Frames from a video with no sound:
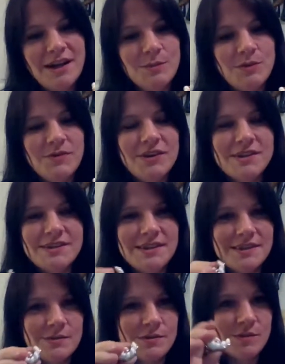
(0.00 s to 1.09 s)
I can't believe I didn't see
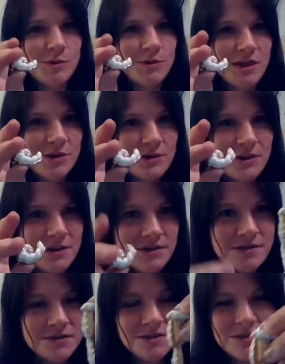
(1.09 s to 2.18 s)
this was a Monet earlier.
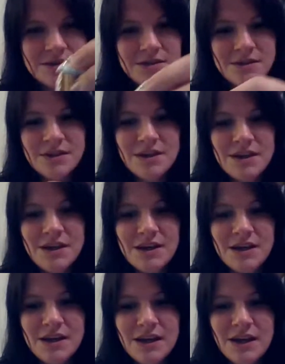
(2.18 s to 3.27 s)

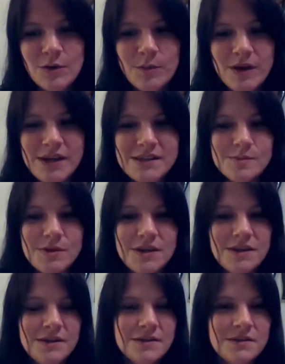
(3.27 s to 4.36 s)
It reminds
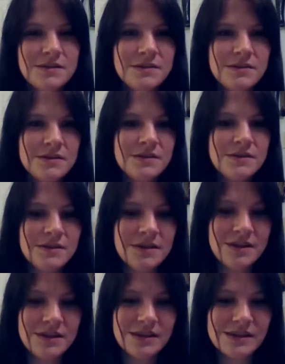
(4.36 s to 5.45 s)
me,
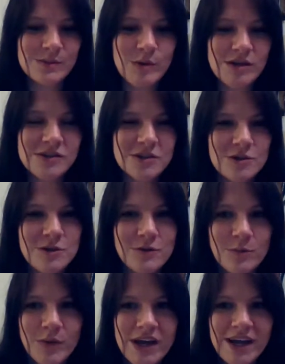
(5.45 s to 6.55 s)
this may deter you
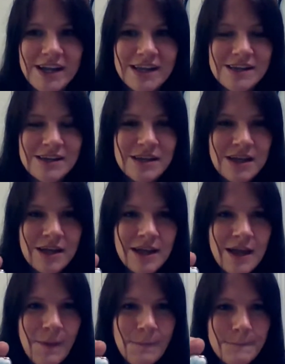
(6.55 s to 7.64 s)
from buying it,
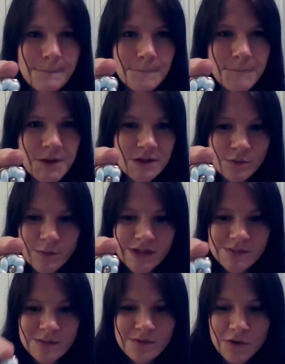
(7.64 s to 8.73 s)
but it
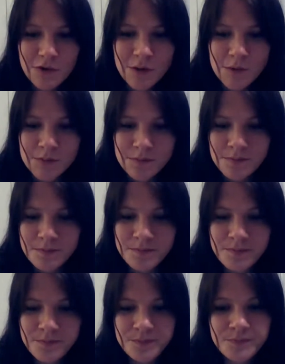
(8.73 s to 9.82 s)
reminds me of a grub.
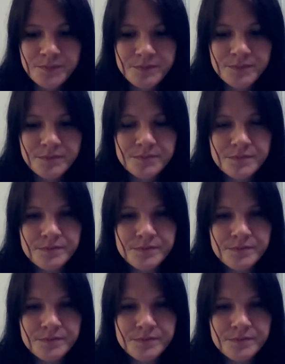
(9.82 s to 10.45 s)
But